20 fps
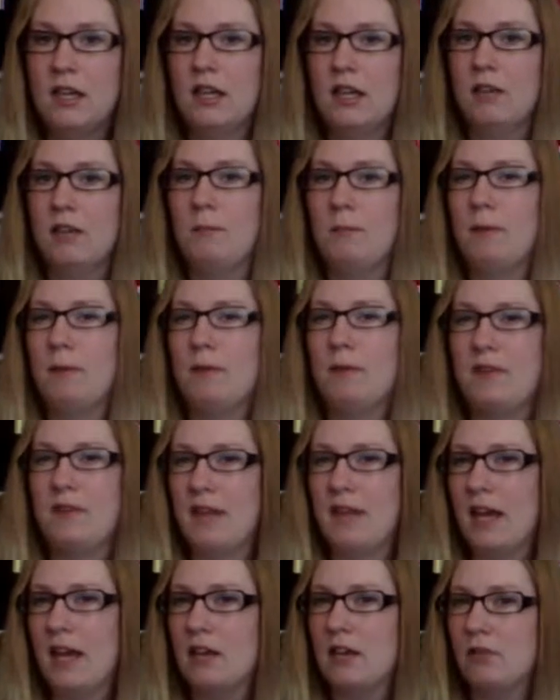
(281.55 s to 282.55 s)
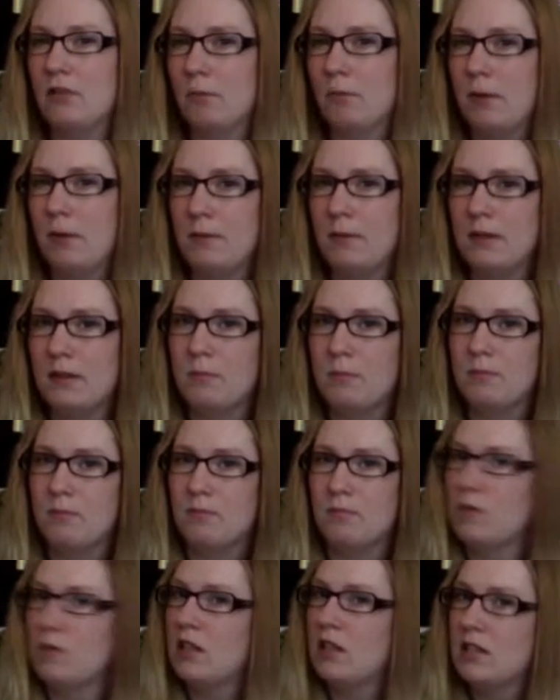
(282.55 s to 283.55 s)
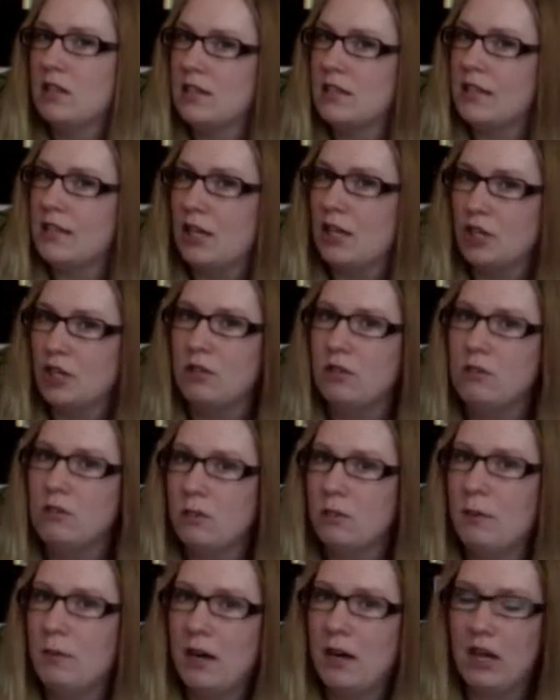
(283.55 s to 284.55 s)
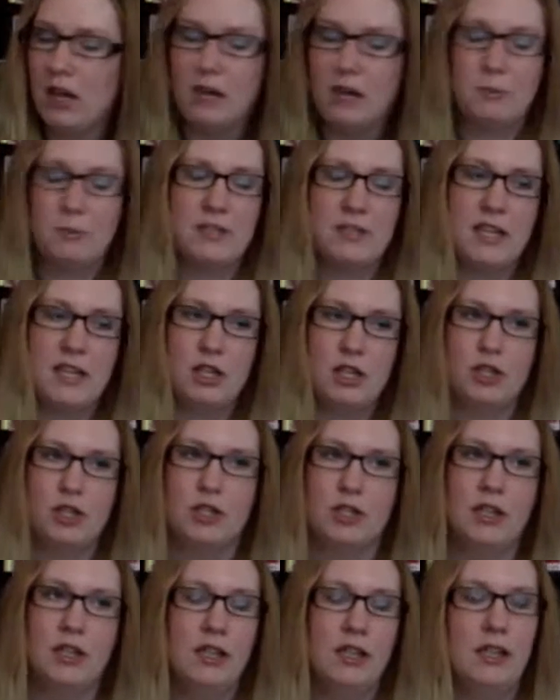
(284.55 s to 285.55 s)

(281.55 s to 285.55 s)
Maybe at the end, or maybe in this section. I'm not 100% sure.